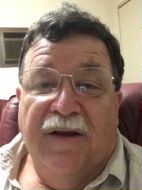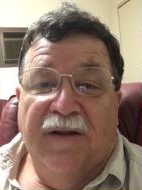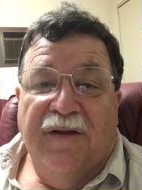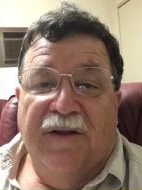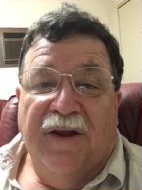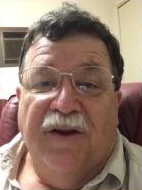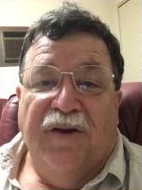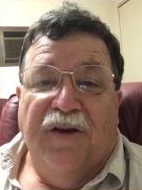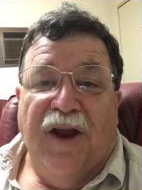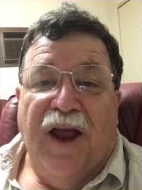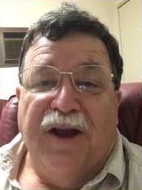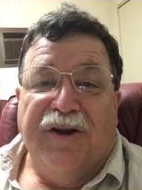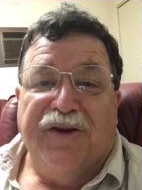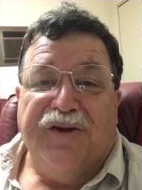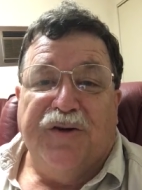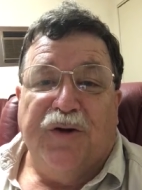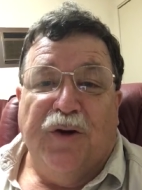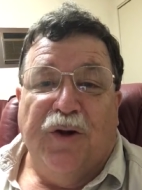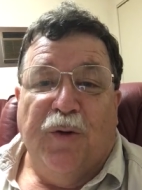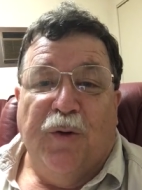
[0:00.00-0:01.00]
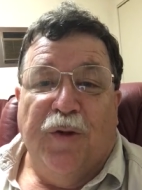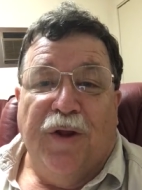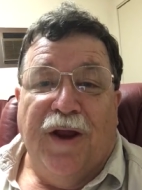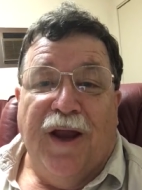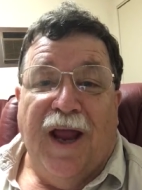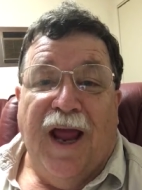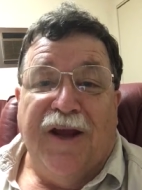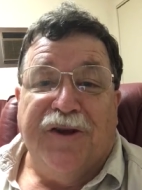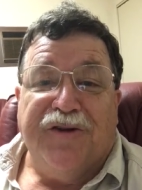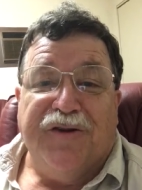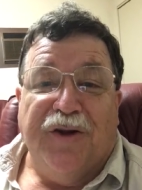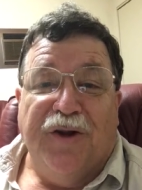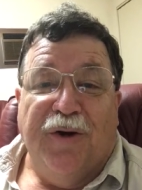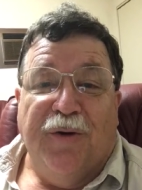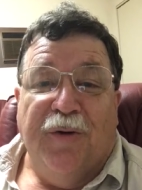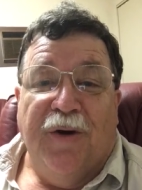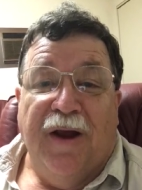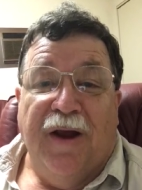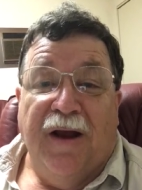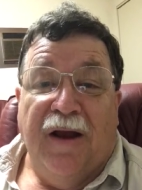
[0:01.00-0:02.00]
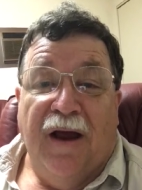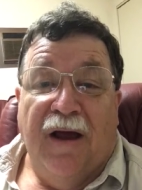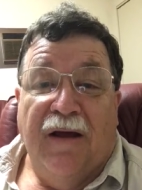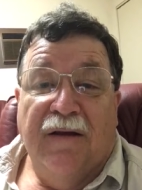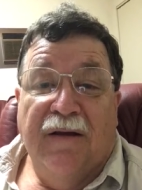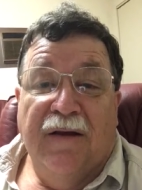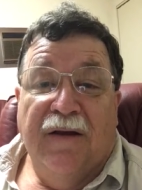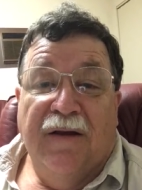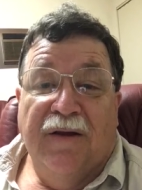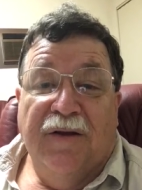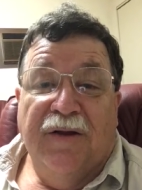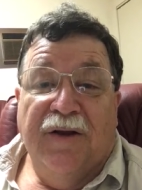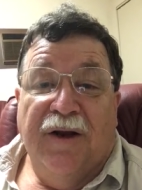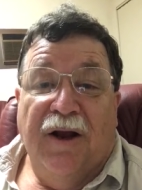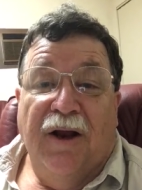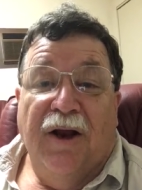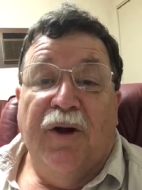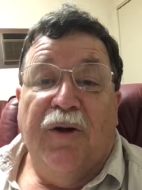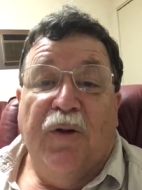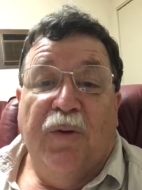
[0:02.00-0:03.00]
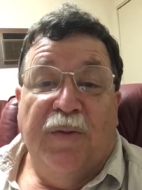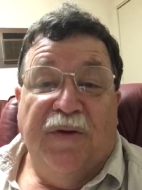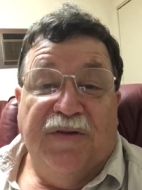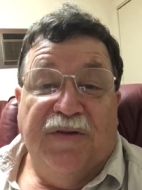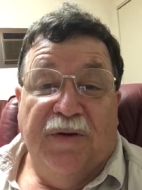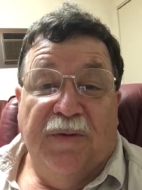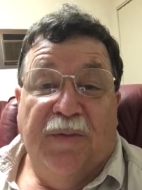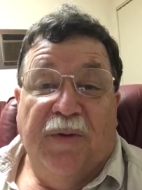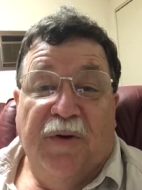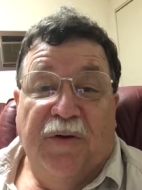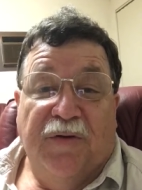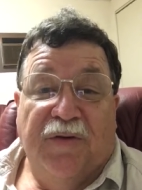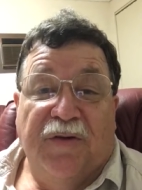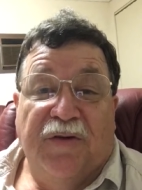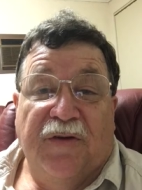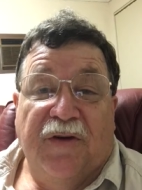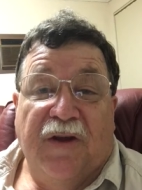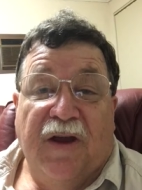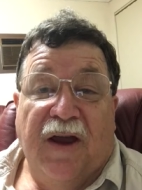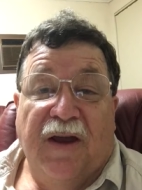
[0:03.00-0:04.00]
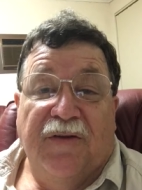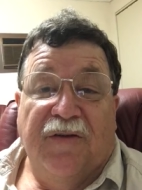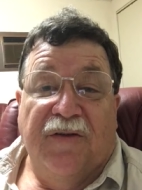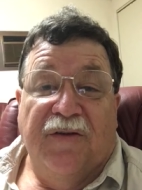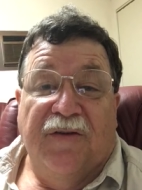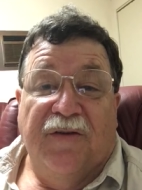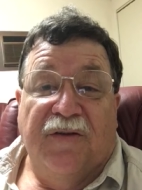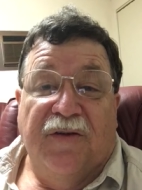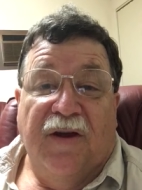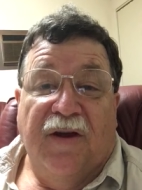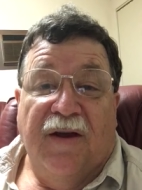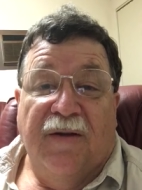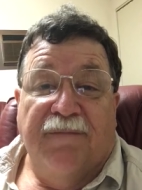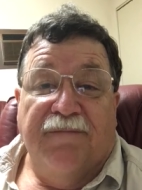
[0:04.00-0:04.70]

the international or the national arena, local missing persons cases